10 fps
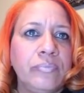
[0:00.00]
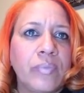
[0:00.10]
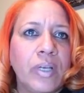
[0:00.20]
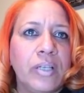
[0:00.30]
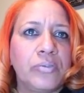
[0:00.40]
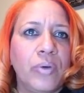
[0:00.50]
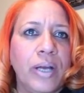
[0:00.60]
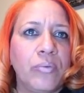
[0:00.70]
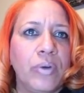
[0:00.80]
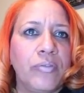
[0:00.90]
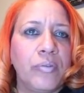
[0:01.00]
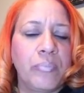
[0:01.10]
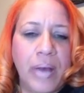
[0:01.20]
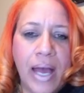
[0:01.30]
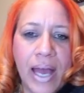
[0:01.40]
That's right, Reverend
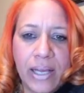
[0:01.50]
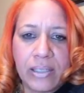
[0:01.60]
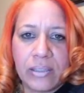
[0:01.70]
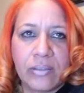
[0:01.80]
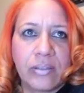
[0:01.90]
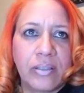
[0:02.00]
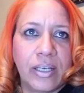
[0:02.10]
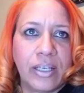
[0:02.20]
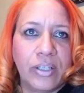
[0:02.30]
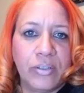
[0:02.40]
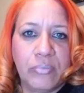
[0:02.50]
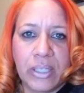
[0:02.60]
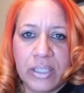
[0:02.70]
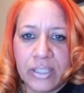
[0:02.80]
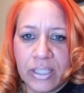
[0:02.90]
Pat. Thank you,
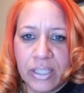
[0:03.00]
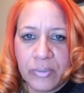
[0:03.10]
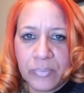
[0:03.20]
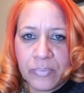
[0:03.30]
Mishi.